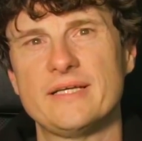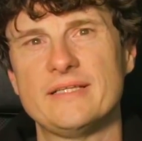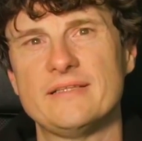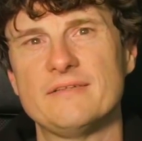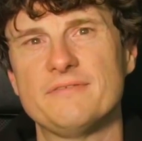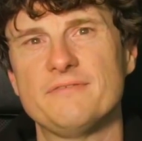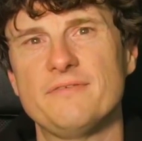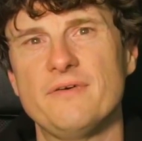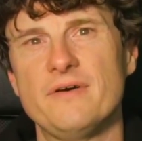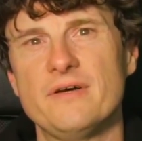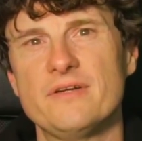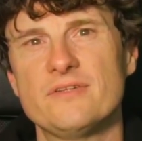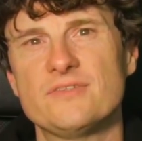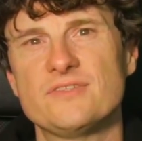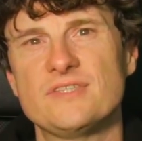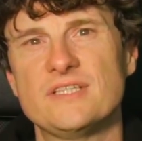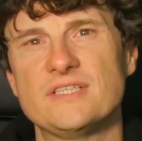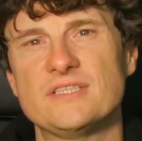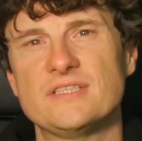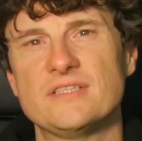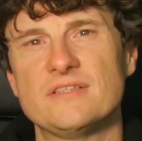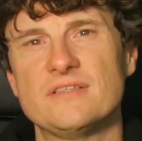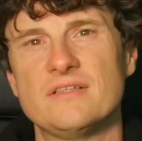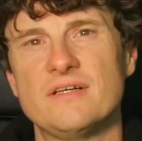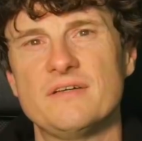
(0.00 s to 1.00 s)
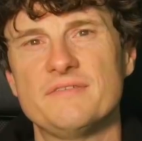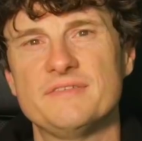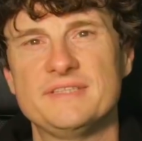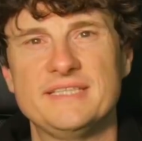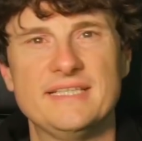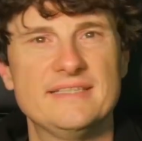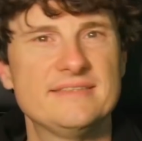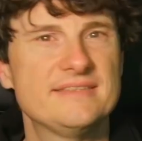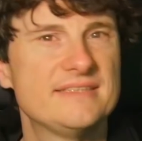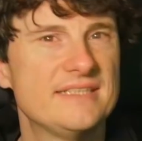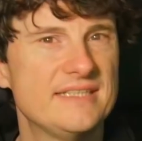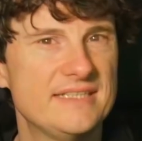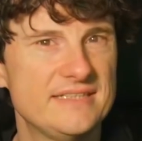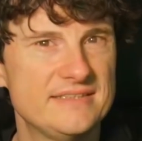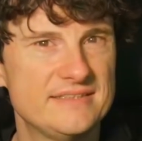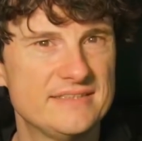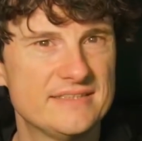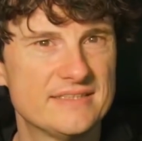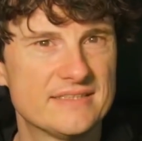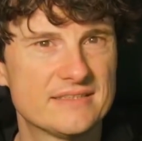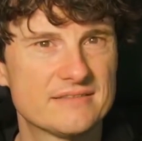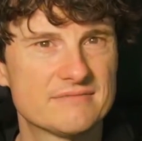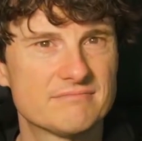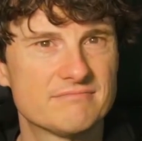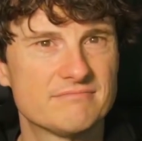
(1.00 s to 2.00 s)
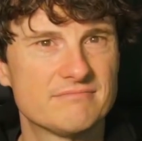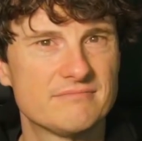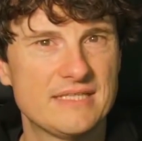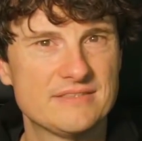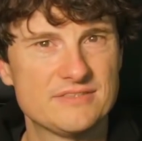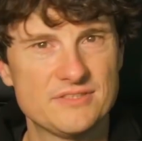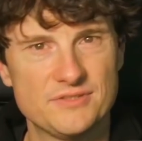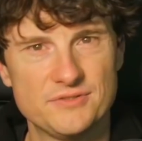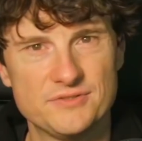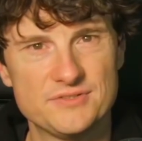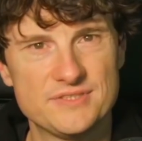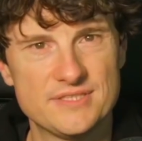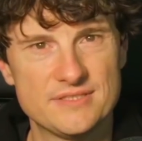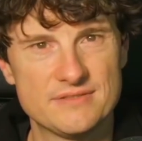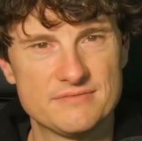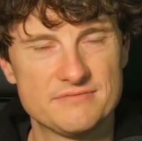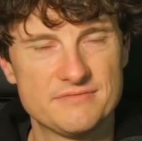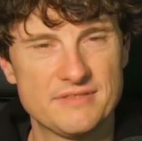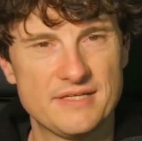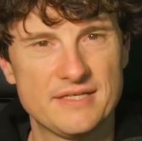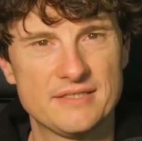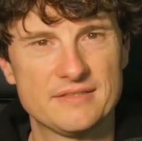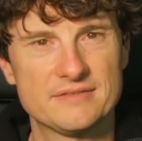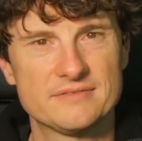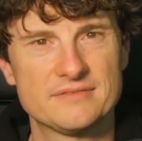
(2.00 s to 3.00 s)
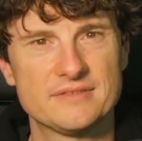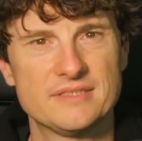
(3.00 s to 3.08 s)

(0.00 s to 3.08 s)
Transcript: in the final session of a test in India as a New Zealand fan.